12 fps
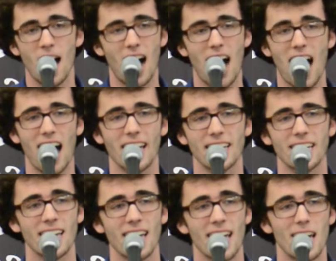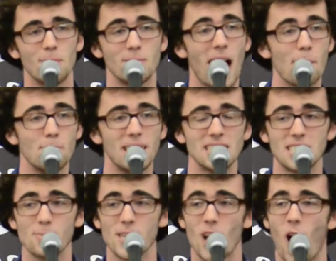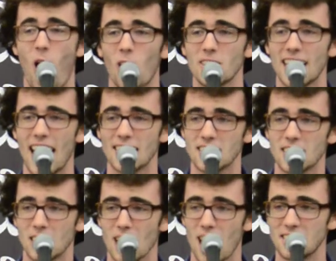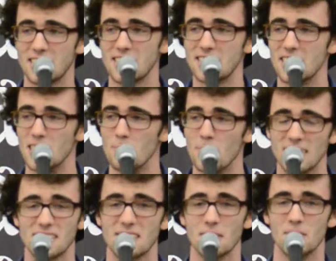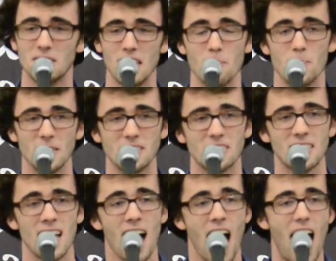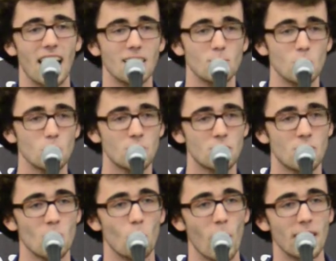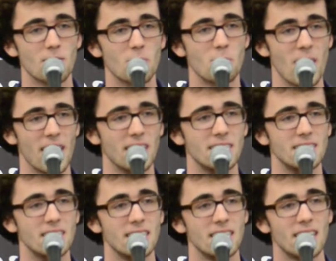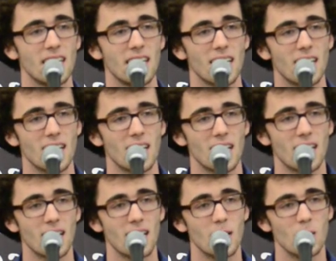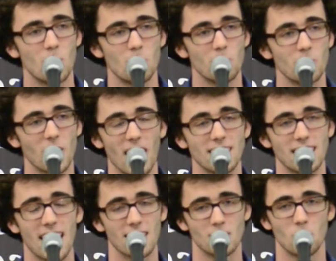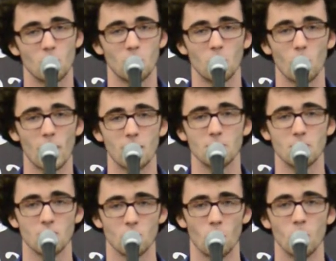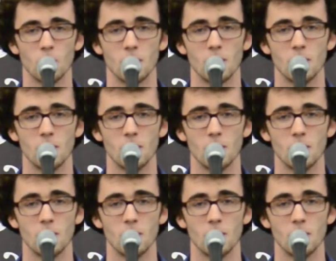I am not meant to be a hard cast colossus in the midst of the tempest. I am used to the weight of the pen, but I can't learn the weight of a sword.